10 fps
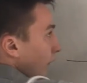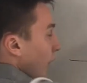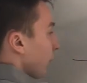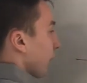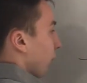
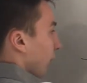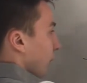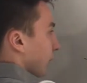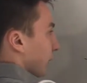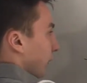and we have y
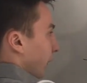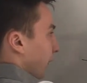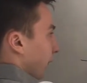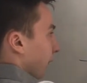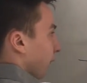equals 3.
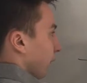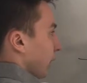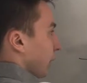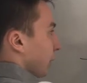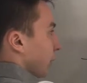
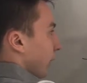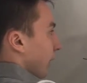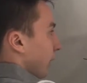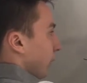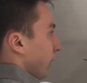So we
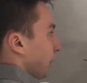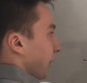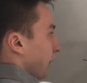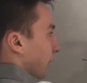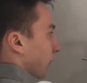get our
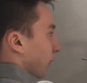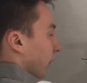region here.